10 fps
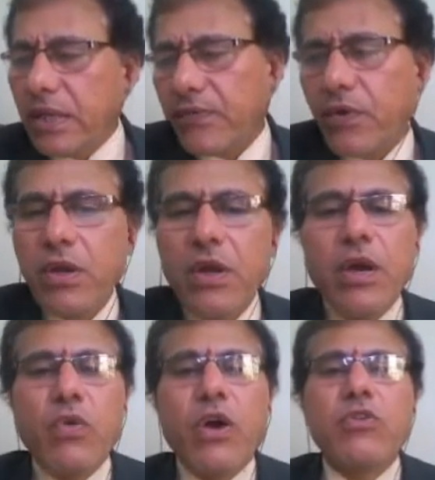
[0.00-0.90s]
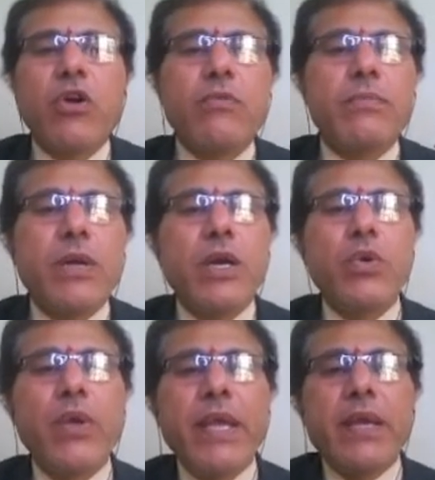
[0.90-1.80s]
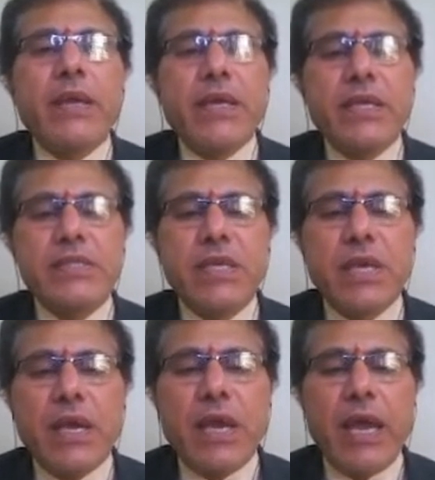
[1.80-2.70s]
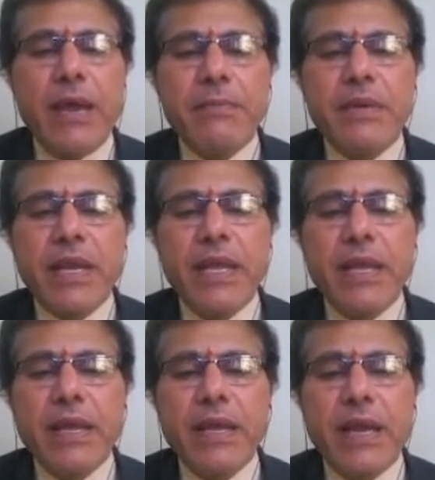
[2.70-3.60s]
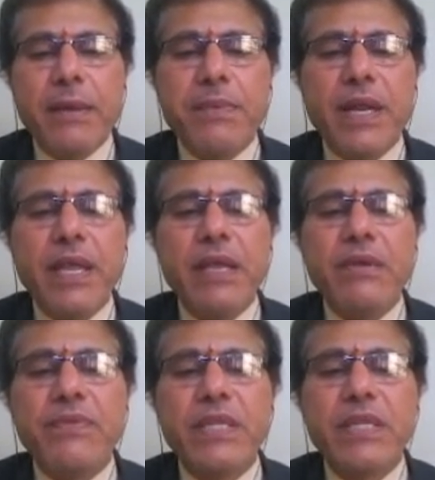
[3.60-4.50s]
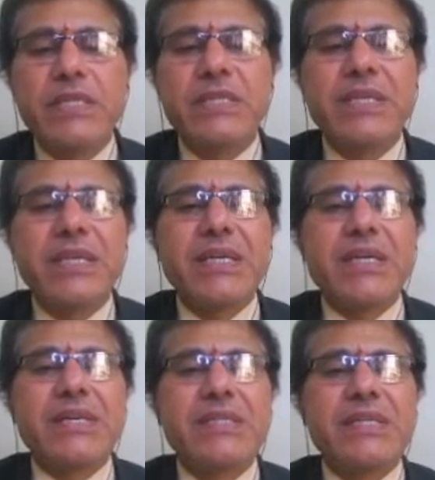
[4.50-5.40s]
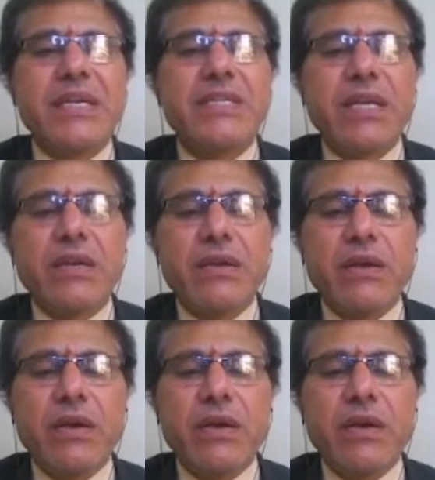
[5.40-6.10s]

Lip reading: Therefore what now I'm doing is I am trying with this section,